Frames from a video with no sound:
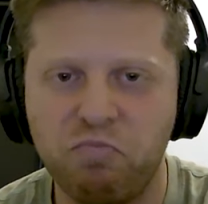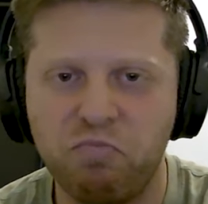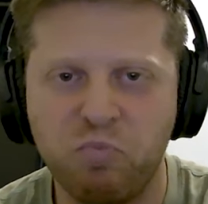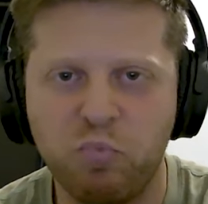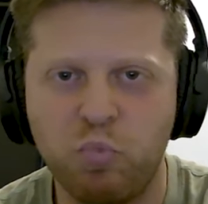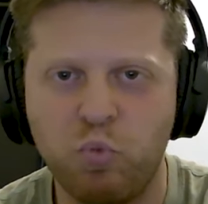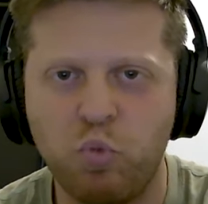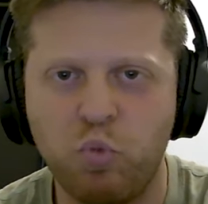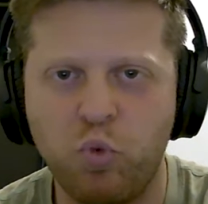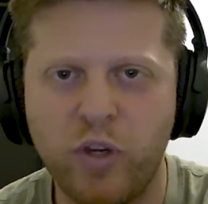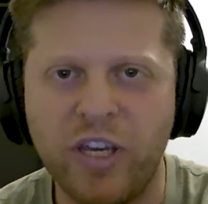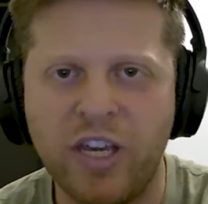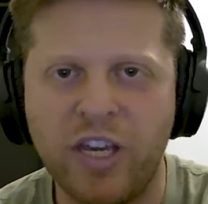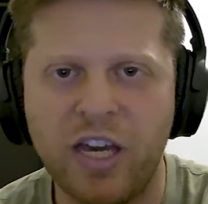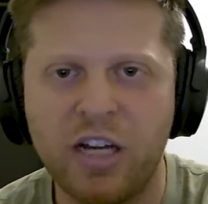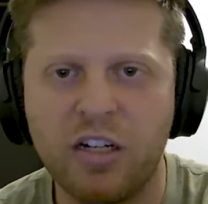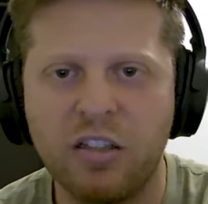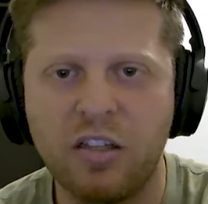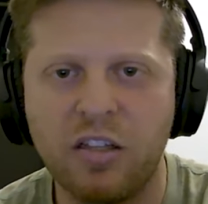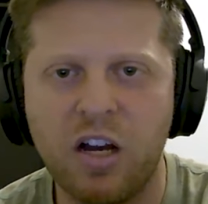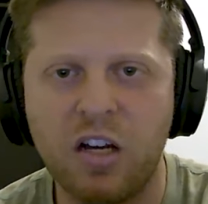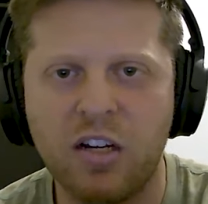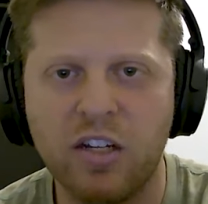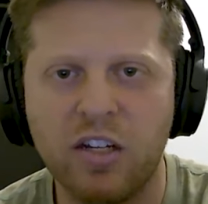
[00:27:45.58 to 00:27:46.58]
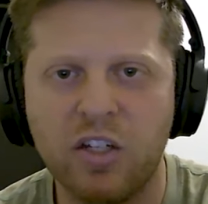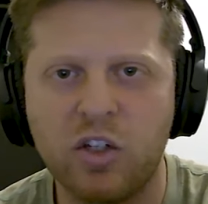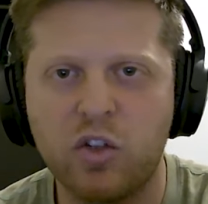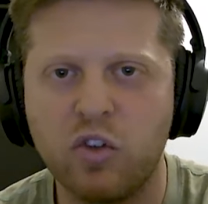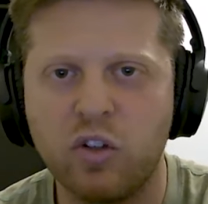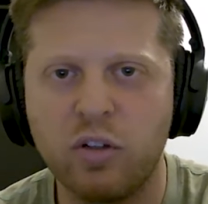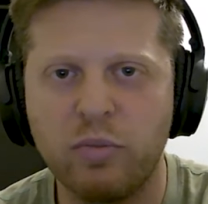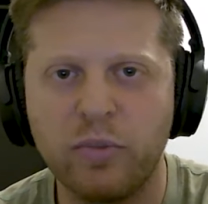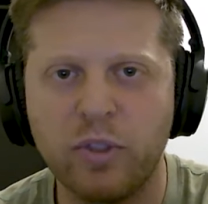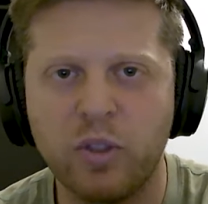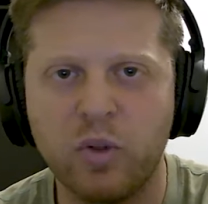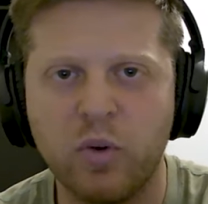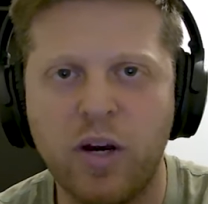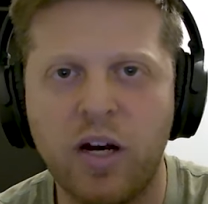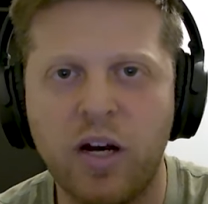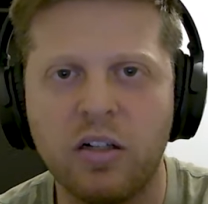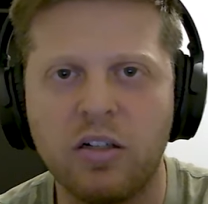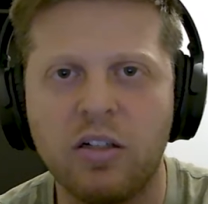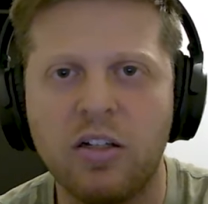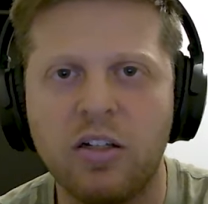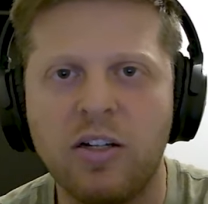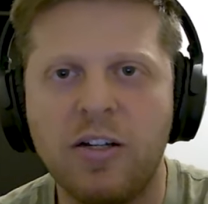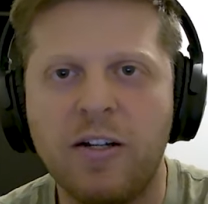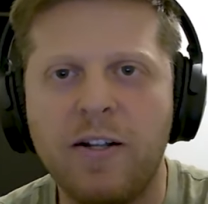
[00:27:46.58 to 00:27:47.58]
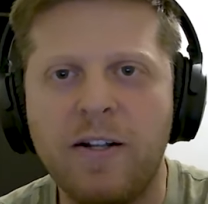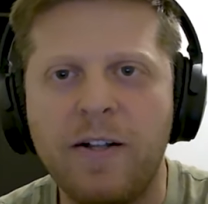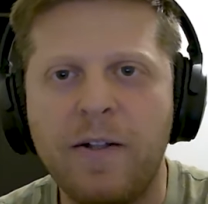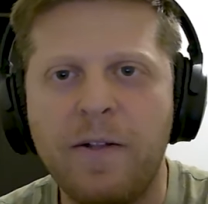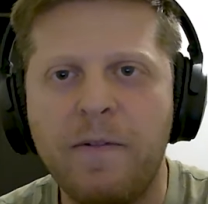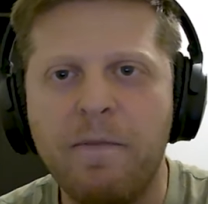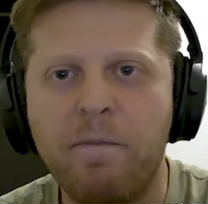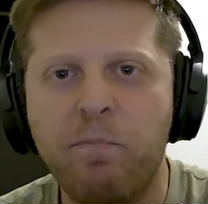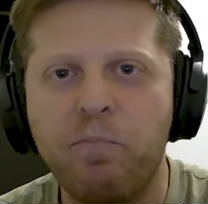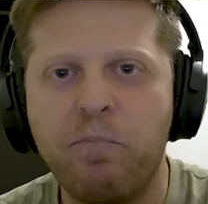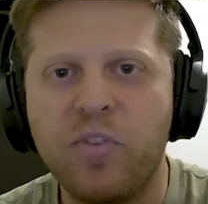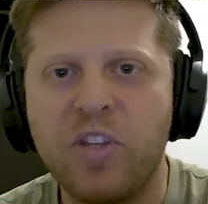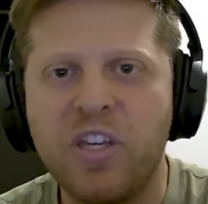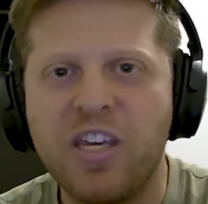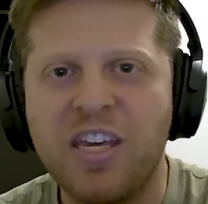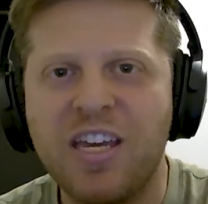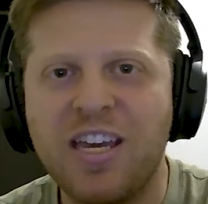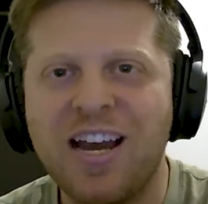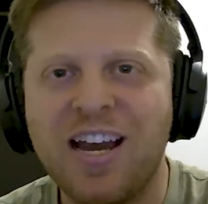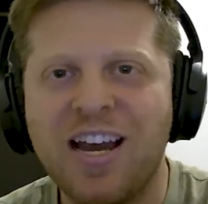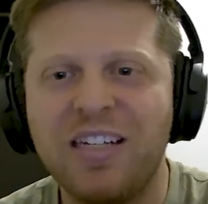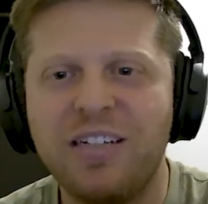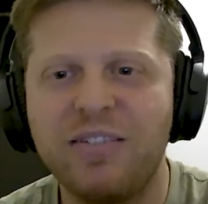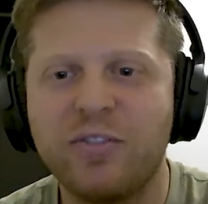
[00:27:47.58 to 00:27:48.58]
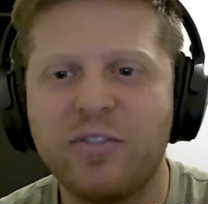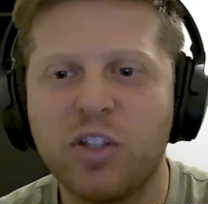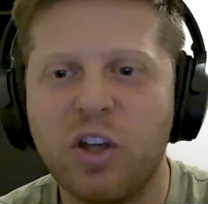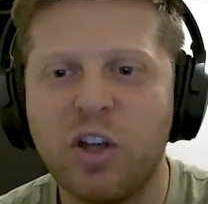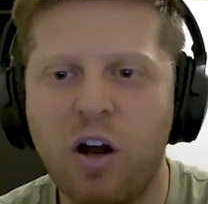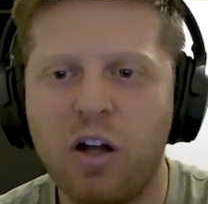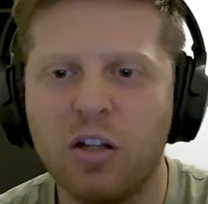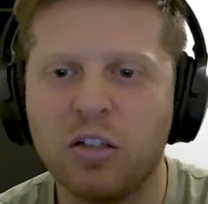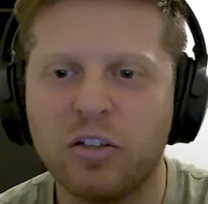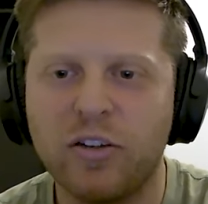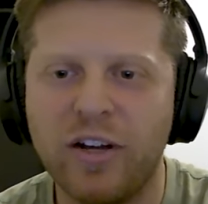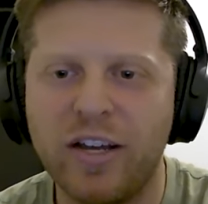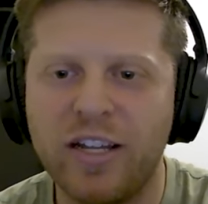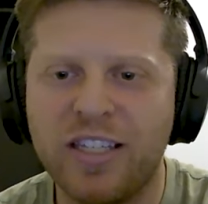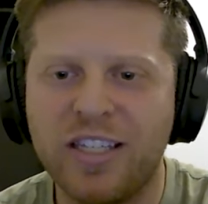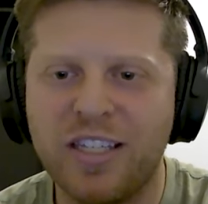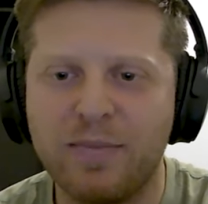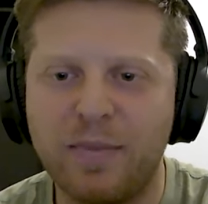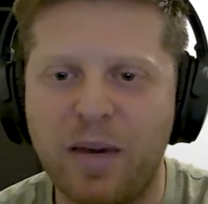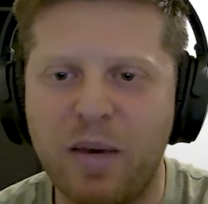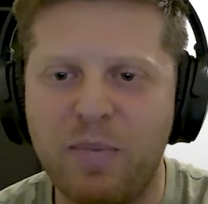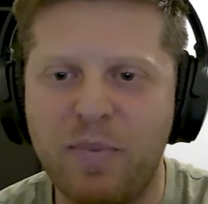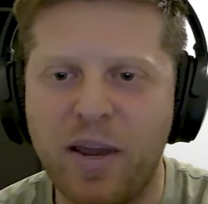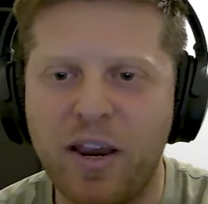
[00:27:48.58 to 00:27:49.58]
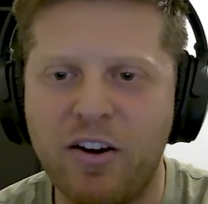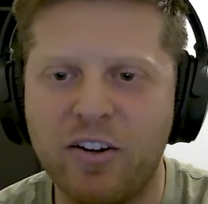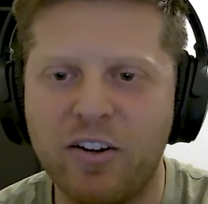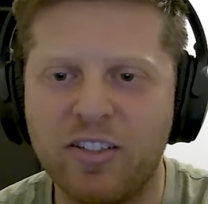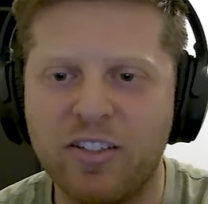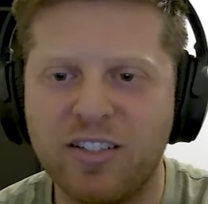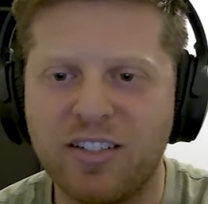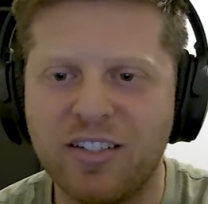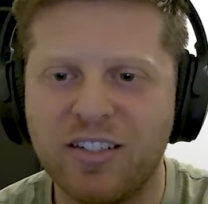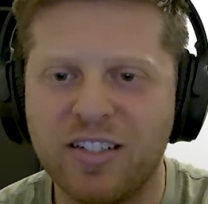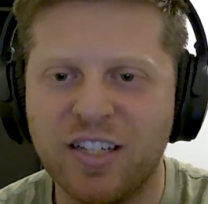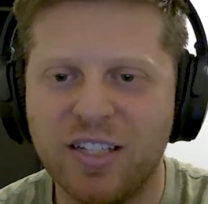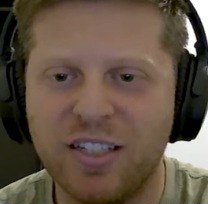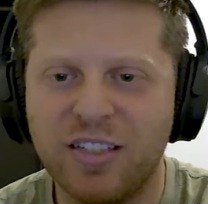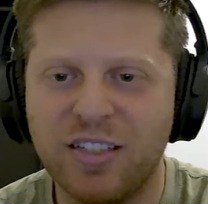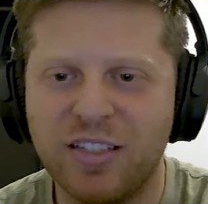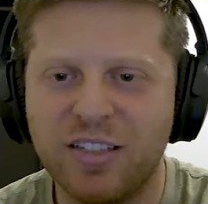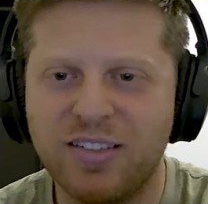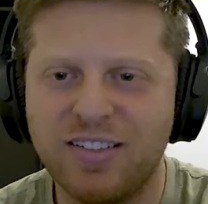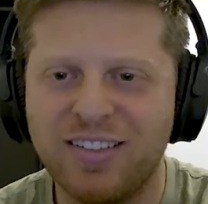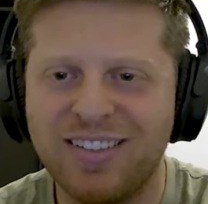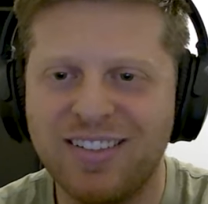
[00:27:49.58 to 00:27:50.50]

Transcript: We get along extremely well. He kind of tolerates that my parents exist.